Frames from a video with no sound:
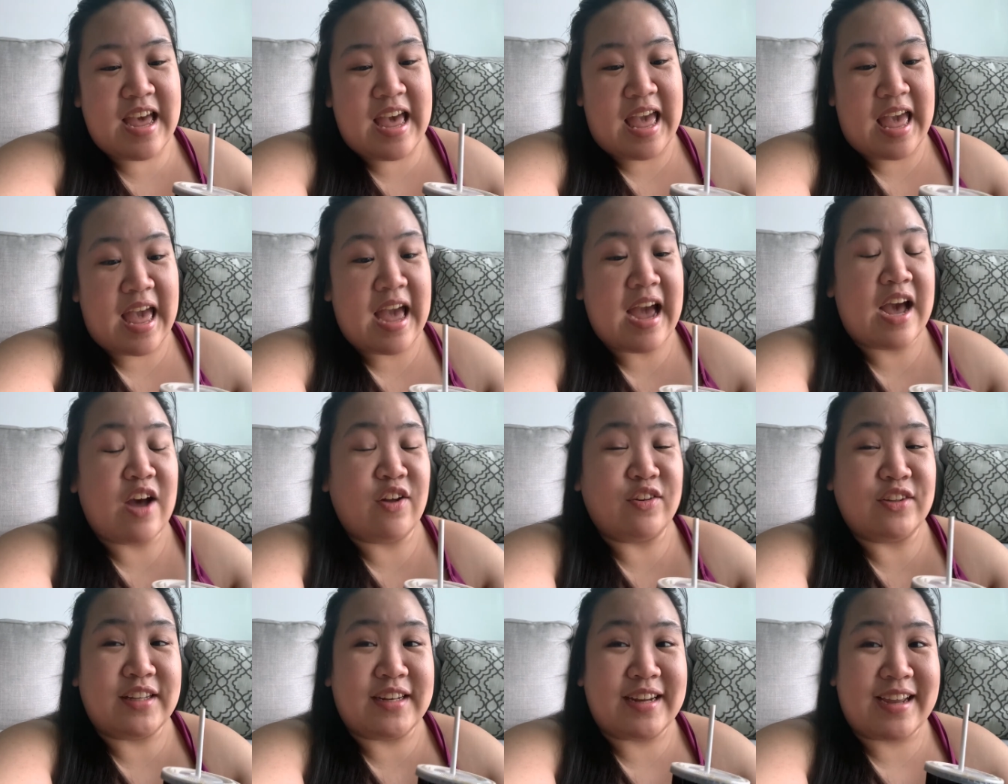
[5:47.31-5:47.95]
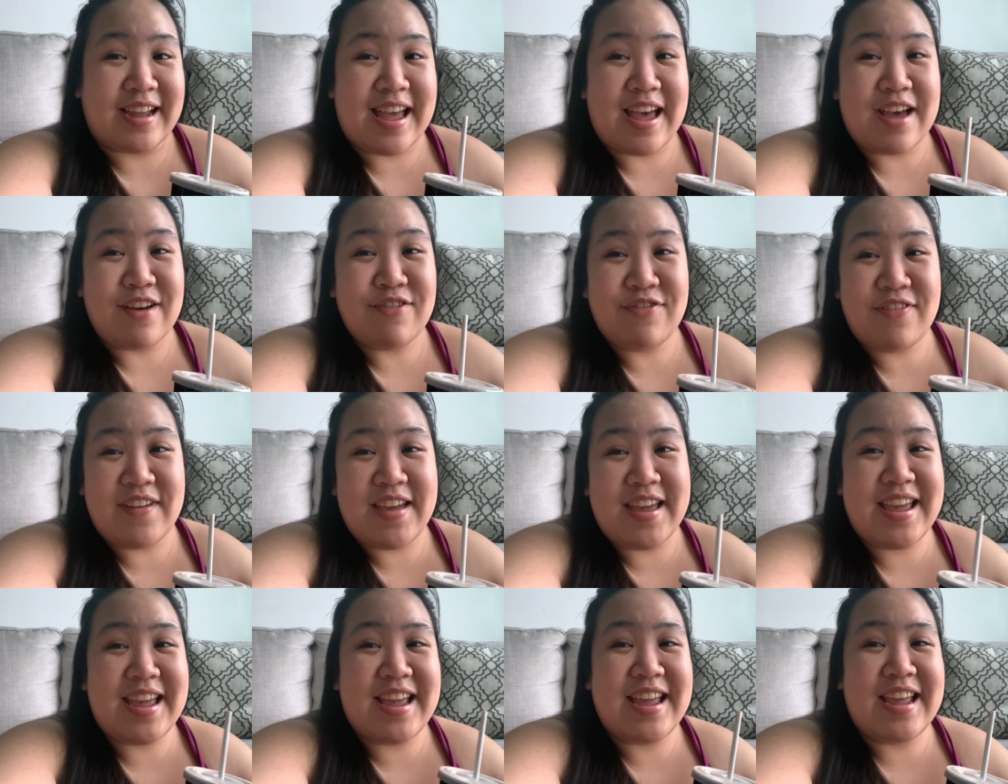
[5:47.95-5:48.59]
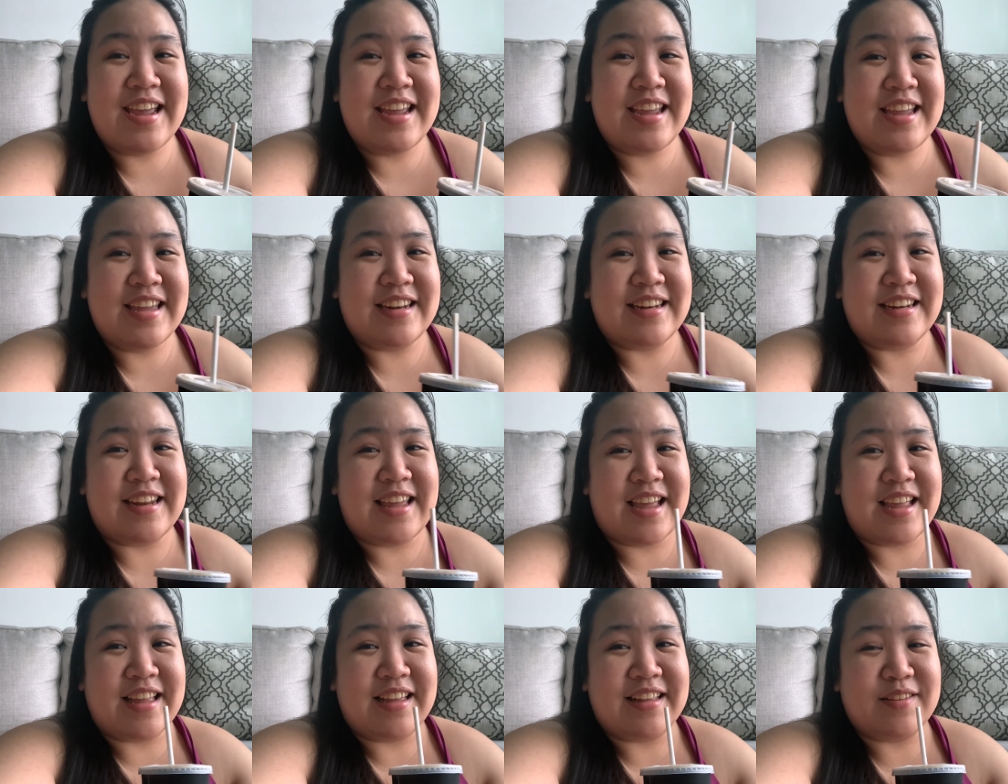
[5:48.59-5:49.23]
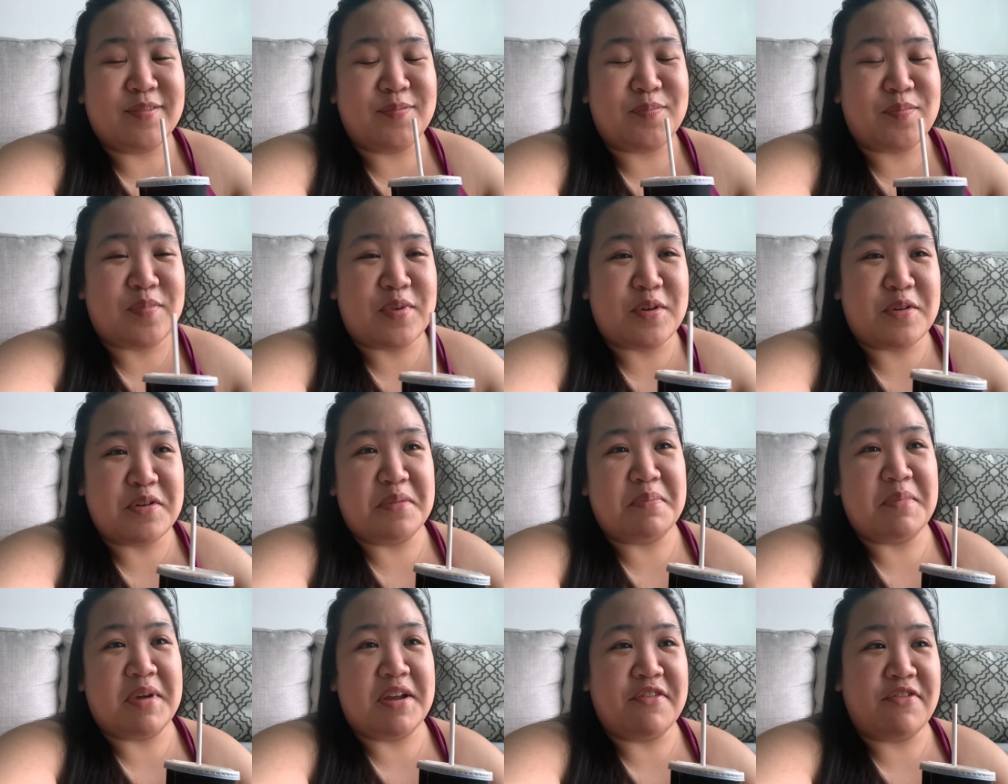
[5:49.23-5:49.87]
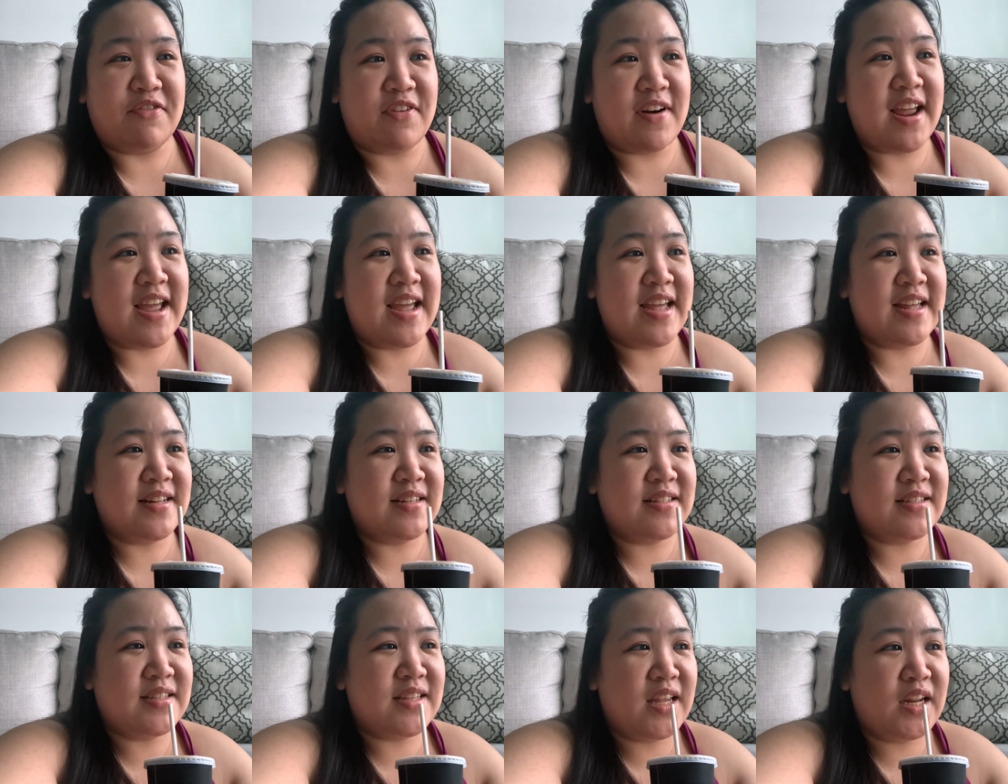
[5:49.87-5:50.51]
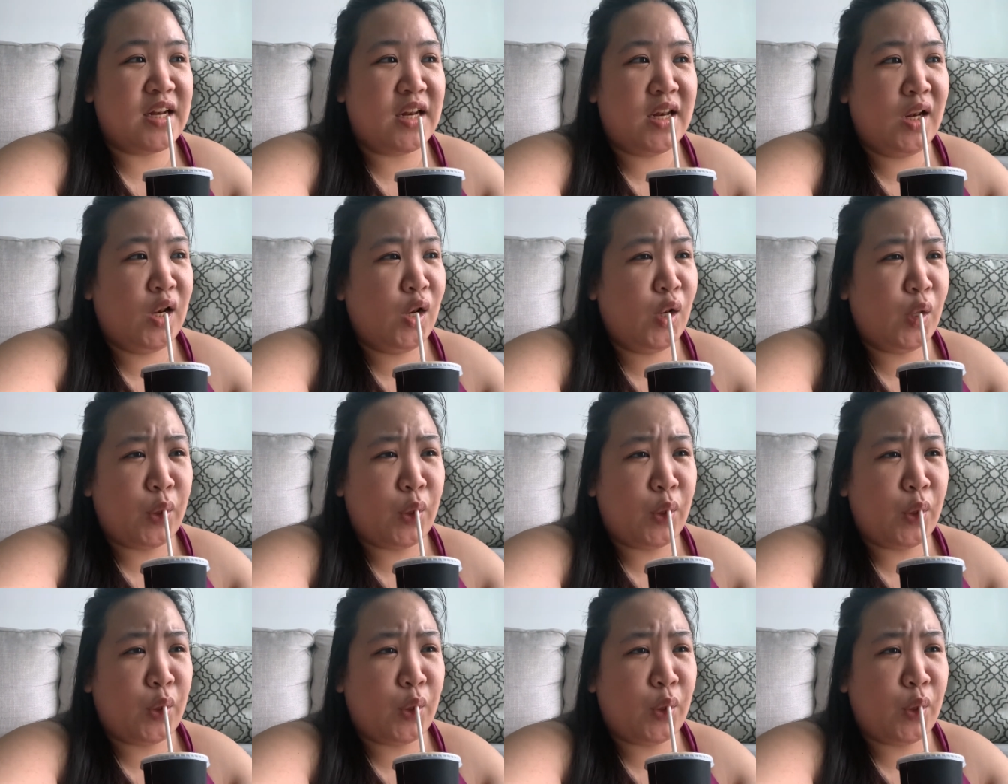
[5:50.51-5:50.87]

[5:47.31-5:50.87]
hang out in a cafe and like be with my friends. And